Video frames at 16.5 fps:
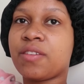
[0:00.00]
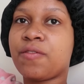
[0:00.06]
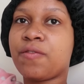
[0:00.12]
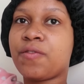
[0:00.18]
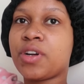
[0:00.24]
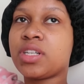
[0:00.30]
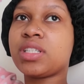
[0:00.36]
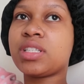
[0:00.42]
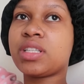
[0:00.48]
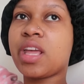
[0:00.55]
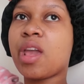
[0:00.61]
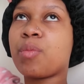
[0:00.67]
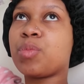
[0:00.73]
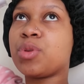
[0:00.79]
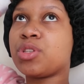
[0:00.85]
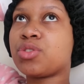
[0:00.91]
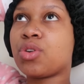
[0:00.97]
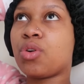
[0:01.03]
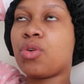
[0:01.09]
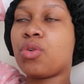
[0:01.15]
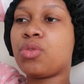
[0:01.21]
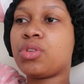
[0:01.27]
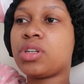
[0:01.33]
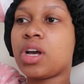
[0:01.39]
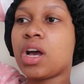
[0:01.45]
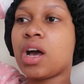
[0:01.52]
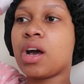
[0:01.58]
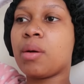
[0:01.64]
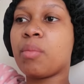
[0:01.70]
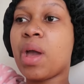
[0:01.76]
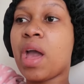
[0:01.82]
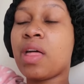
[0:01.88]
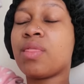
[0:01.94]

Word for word: the first episode um,